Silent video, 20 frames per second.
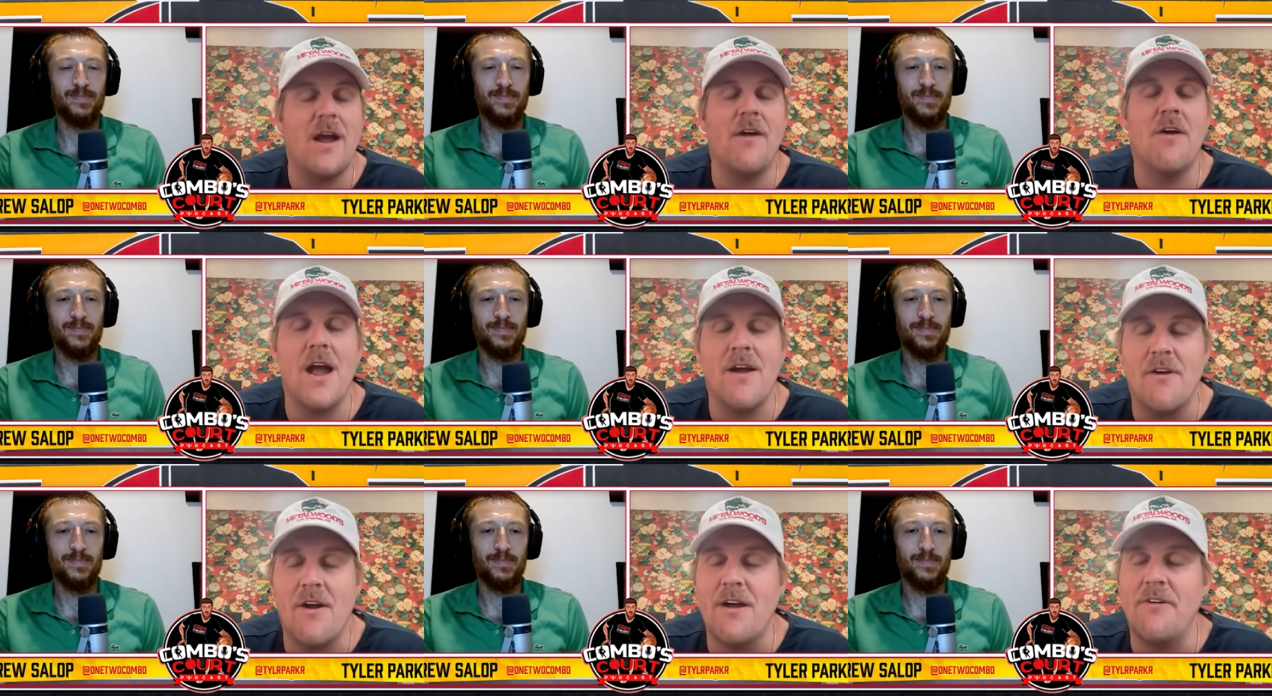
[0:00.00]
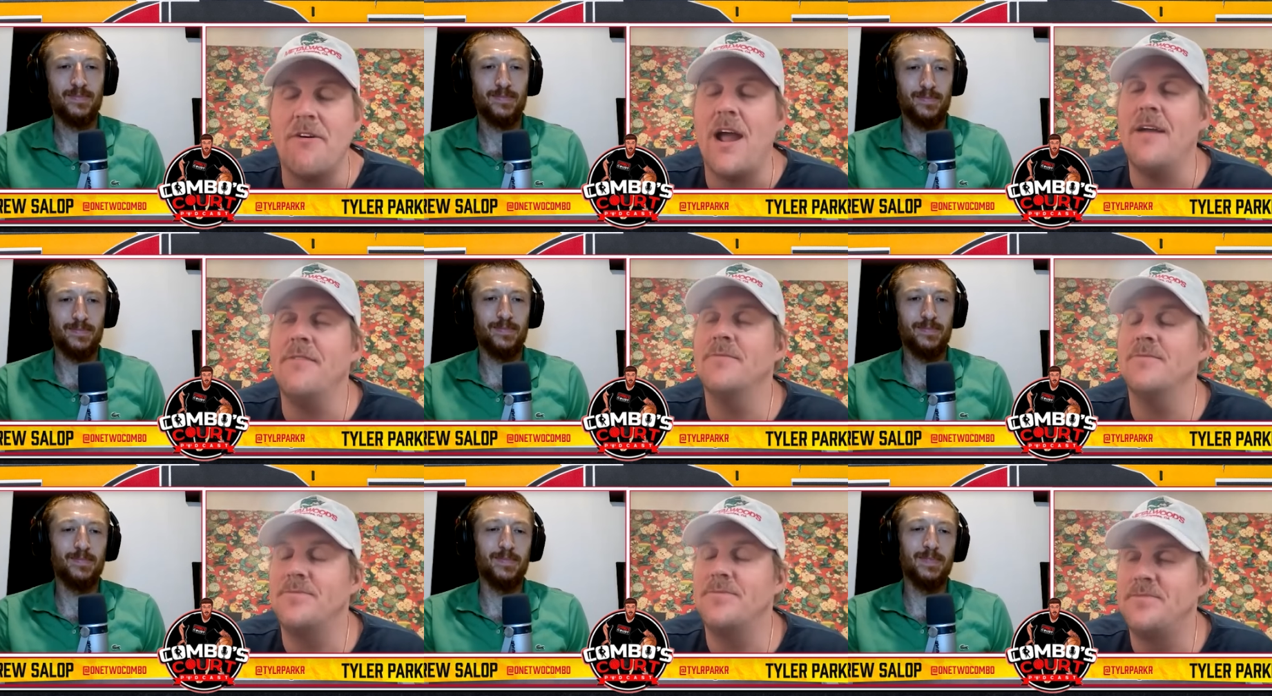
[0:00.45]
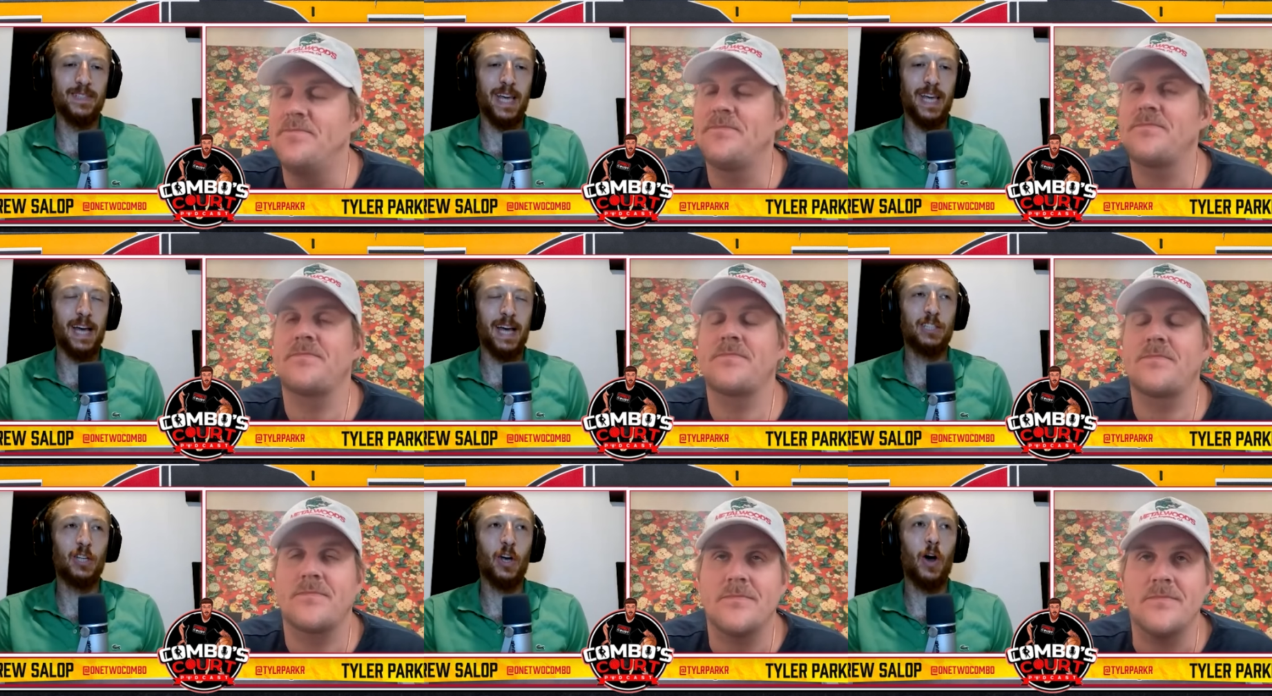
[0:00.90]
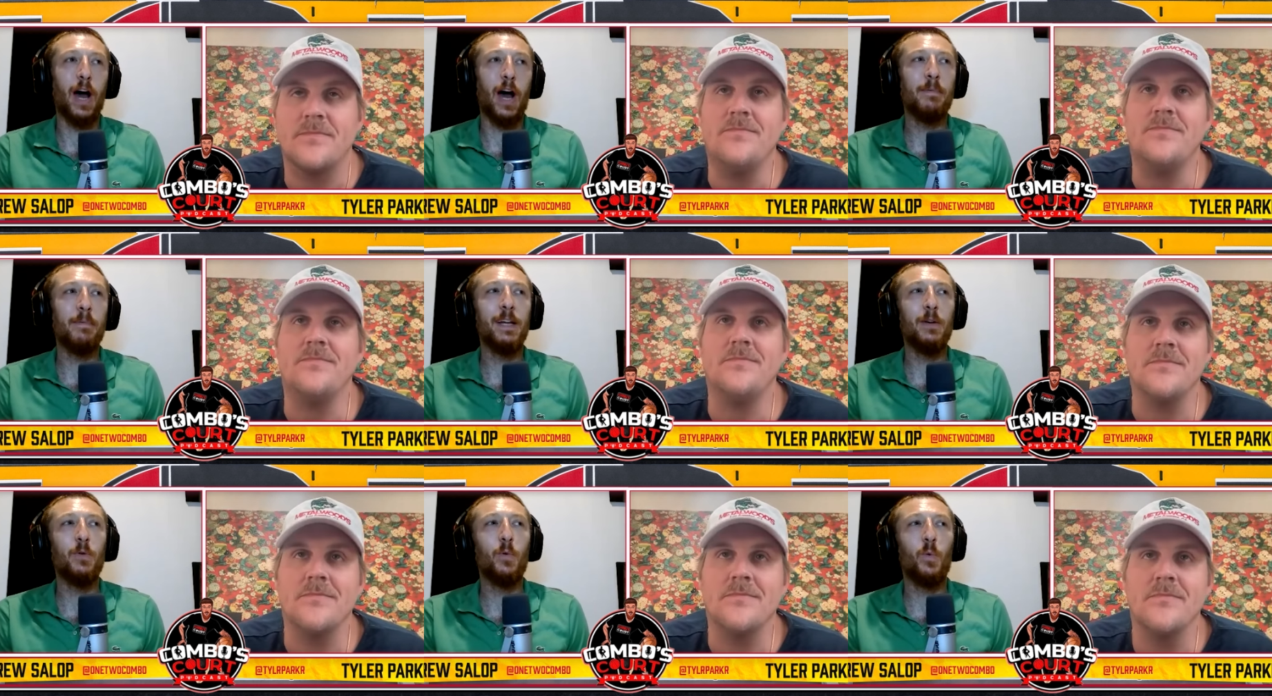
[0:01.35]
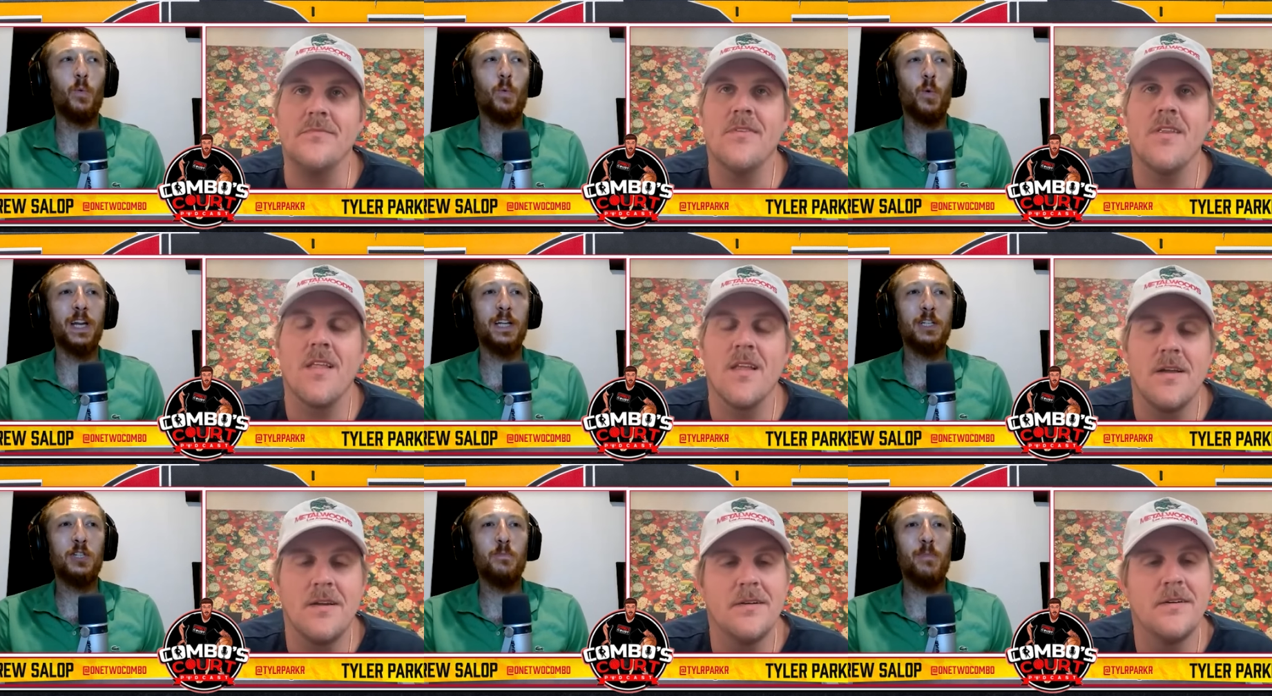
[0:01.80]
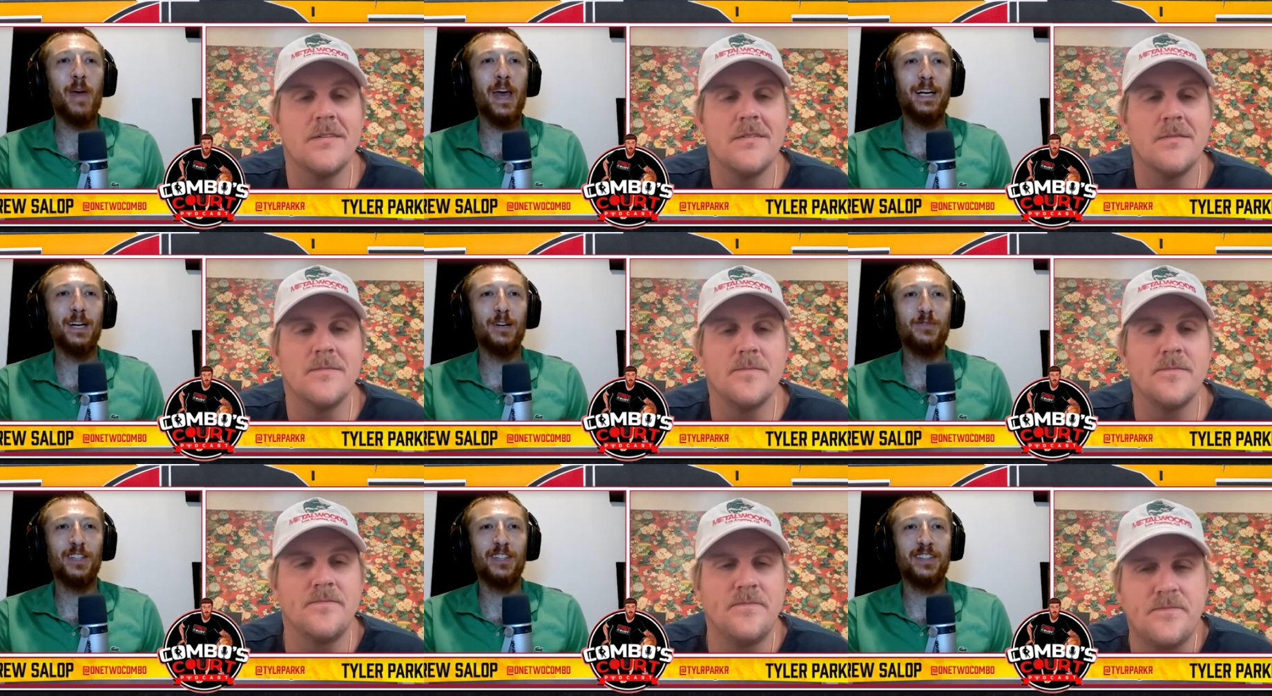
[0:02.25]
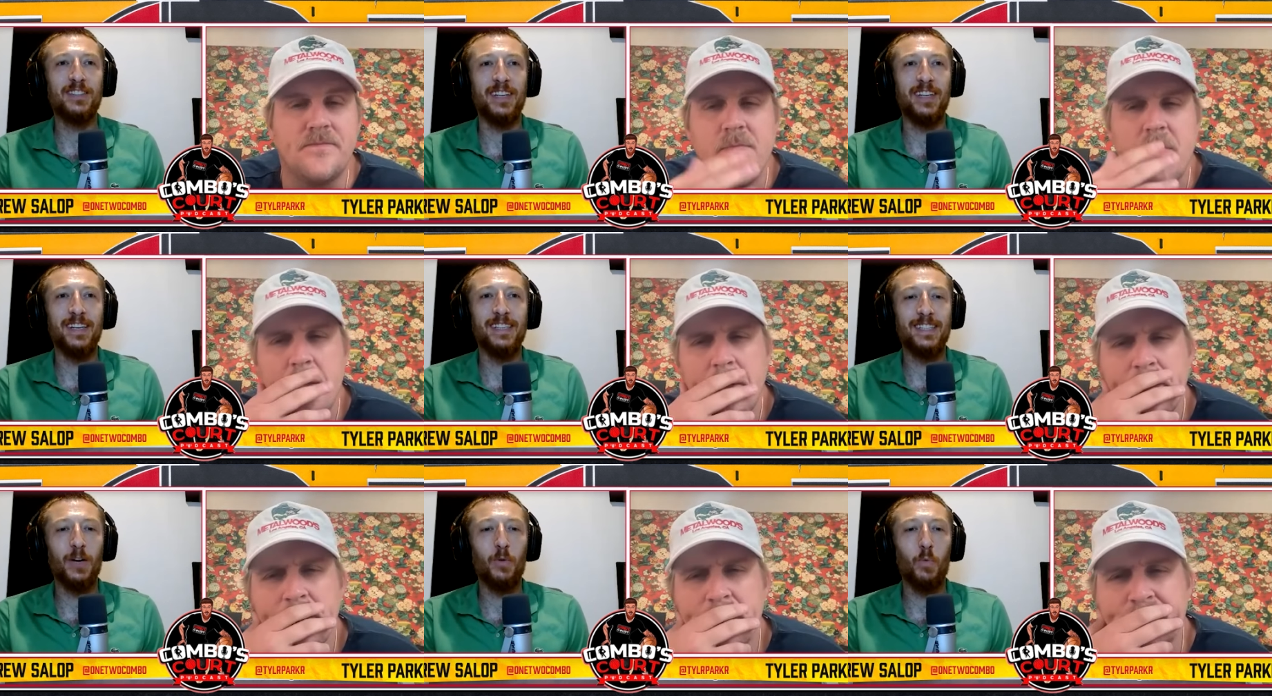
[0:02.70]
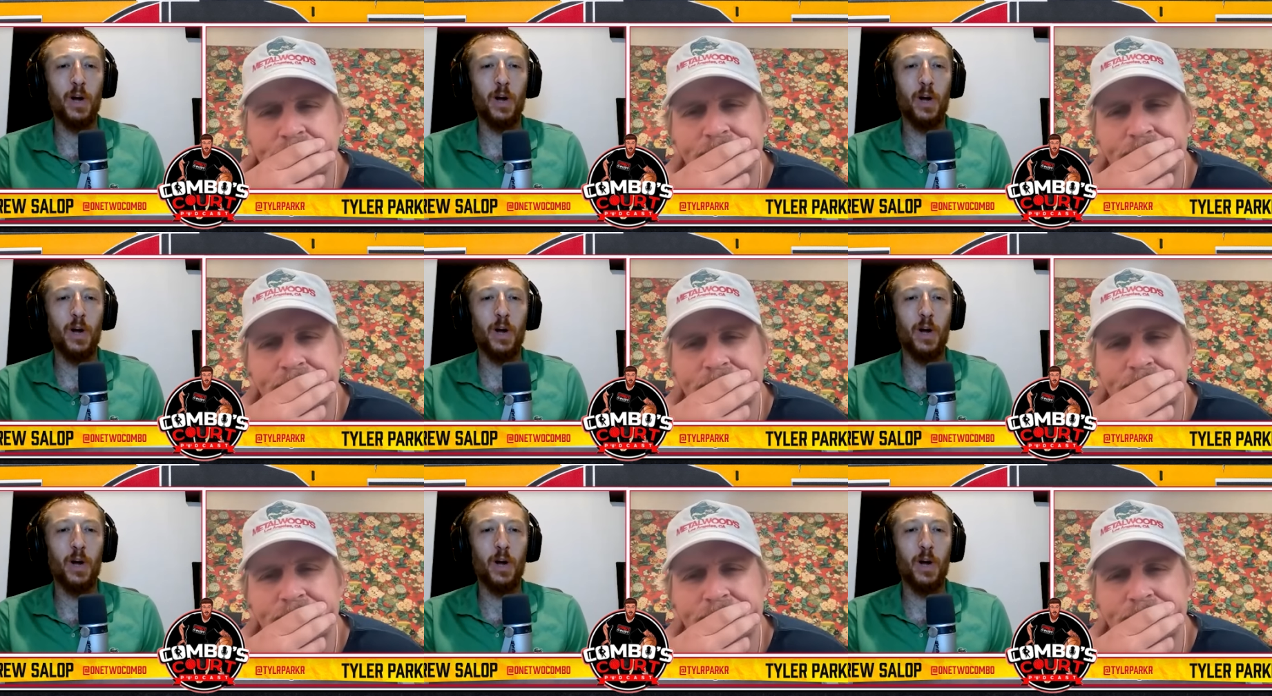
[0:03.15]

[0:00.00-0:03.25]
Speaker 1: right, right, right. Yeah. So I mean, what did you make of the season?